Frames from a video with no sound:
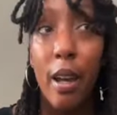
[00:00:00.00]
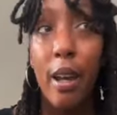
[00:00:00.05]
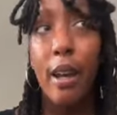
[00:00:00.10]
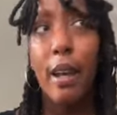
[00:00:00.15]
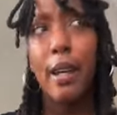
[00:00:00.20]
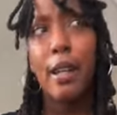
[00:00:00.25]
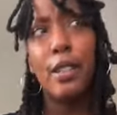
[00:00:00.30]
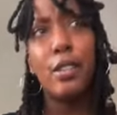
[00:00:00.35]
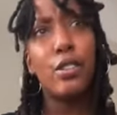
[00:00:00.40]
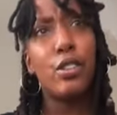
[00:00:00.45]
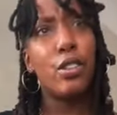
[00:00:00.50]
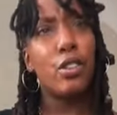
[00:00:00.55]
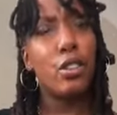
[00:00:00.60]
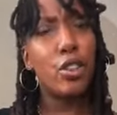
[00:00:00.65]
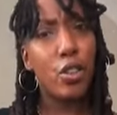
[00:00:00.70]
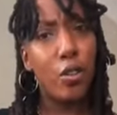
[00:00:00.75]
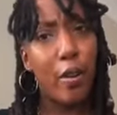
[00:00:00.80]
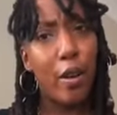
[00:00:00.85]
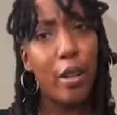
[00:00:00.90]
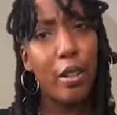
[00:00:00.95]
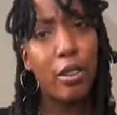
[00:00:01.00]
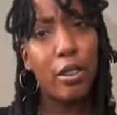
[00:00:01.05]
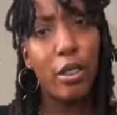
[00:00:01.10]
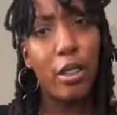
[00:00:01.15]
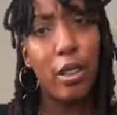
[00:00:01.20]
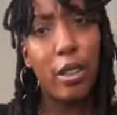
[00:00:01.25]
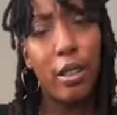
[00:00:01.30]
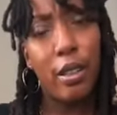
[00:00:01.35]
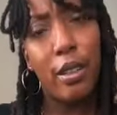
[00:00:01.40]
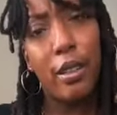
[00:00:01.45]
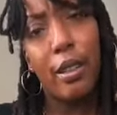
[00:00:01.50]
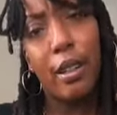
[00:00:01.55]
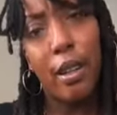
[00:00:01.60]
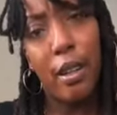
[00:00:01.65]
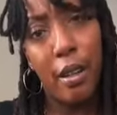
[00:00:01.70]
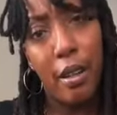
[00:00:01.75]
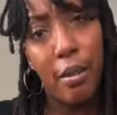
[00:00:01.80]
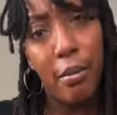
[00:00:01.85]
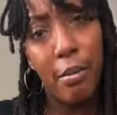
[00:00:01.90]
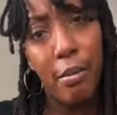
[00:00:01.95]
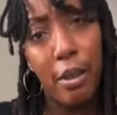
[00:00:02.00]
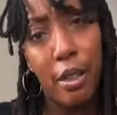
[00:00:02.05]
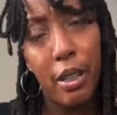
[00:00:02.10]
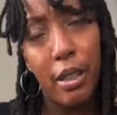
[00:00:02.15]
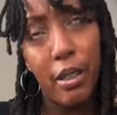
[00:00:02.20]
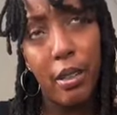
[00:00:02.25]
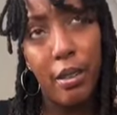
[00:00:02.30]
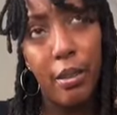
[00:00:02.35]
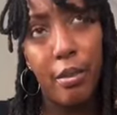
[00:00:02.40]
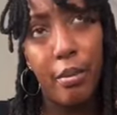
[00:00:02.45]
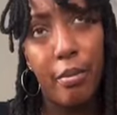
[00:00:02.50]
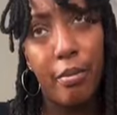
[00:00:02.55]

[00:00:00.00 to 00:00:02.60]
and is a distraction, and it can be,